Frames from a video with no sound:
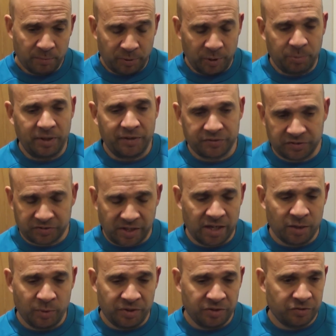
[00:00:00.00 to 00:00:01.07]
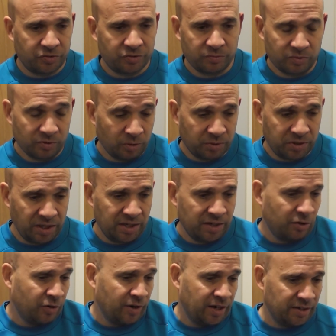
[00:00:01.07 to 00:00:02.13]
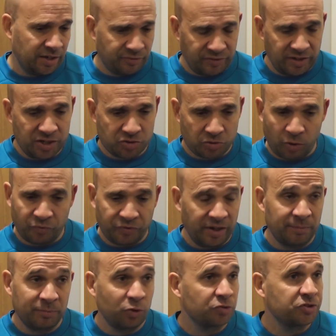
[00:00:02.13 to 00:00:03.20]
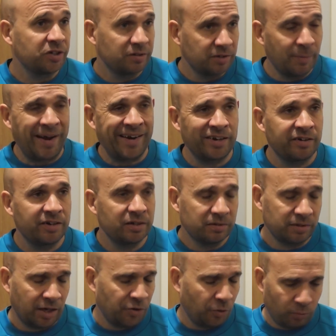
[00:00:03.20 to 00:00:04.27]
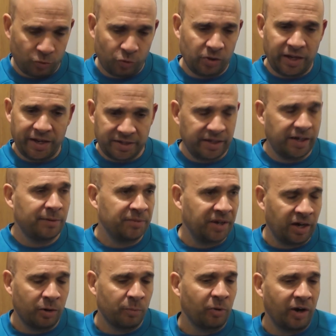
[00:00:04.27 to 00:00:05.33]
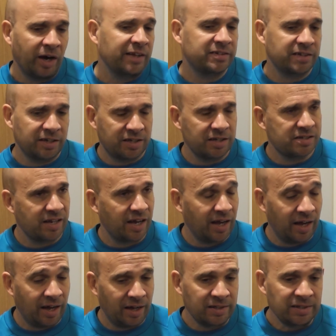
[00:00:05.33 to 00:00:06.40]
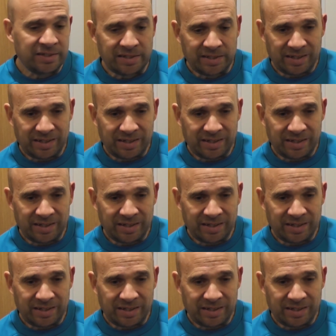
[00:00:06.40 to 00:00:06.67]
People have to stay with us, okay? All right, the FA Trophy, I'm gutted, I'm angry. I don't look like I am now, but I take it to heart.